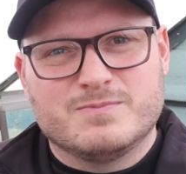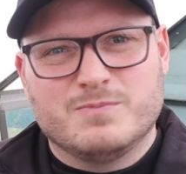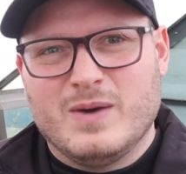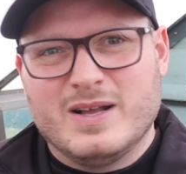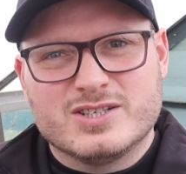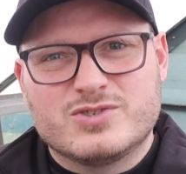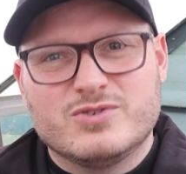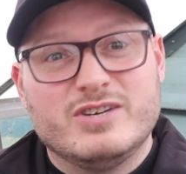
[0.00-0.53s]

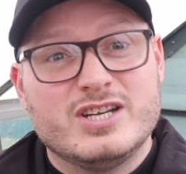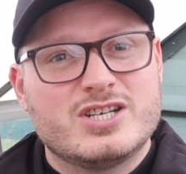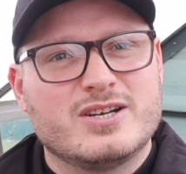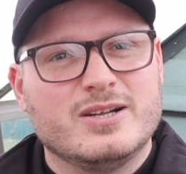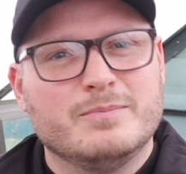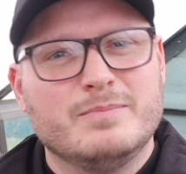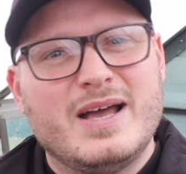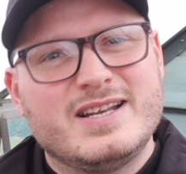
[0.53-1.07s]
well as
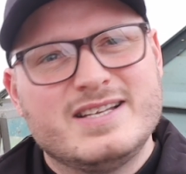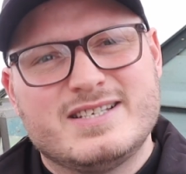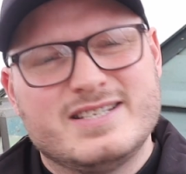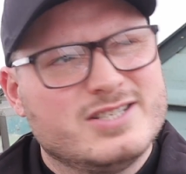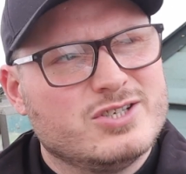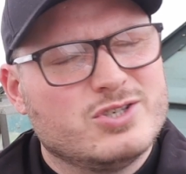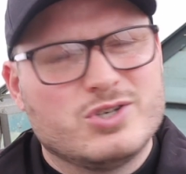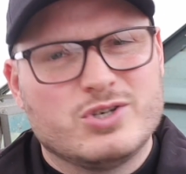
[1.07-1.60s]
traditional medicine
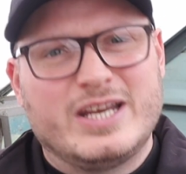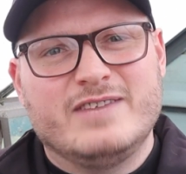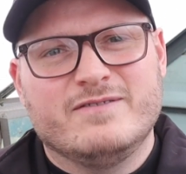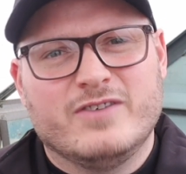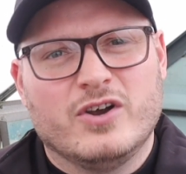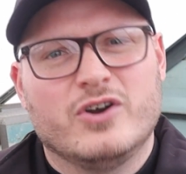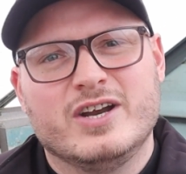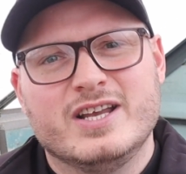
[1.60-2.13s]
to treat
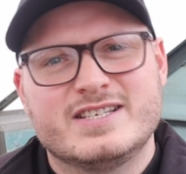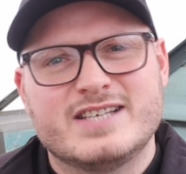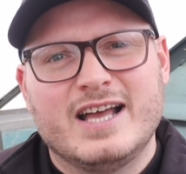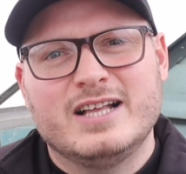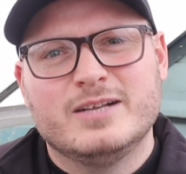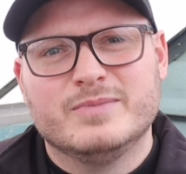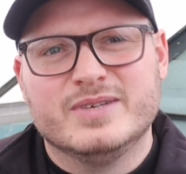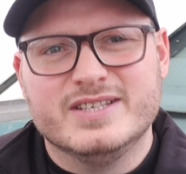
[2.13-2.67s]
various
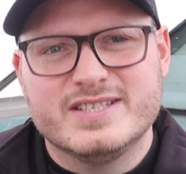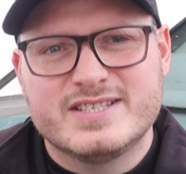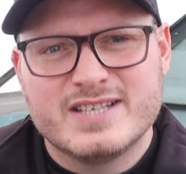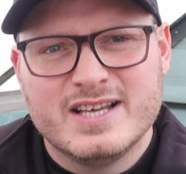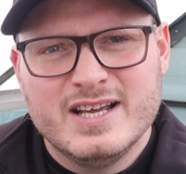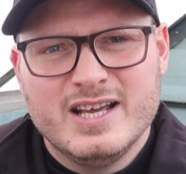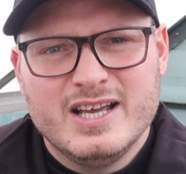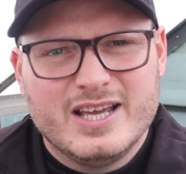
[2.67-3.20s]
ailments.
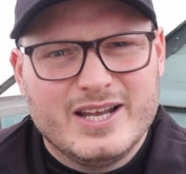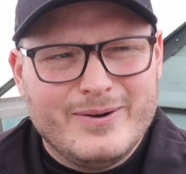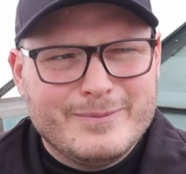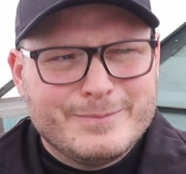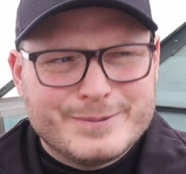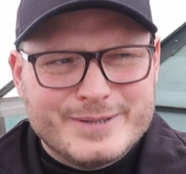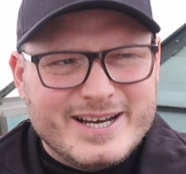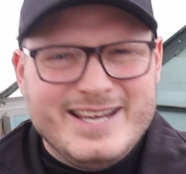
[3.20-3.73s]
You know, I'm
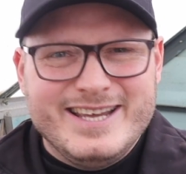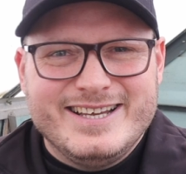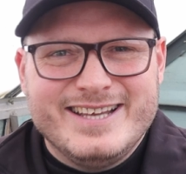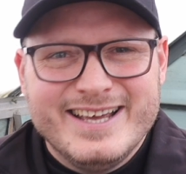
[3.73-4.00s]
pretty.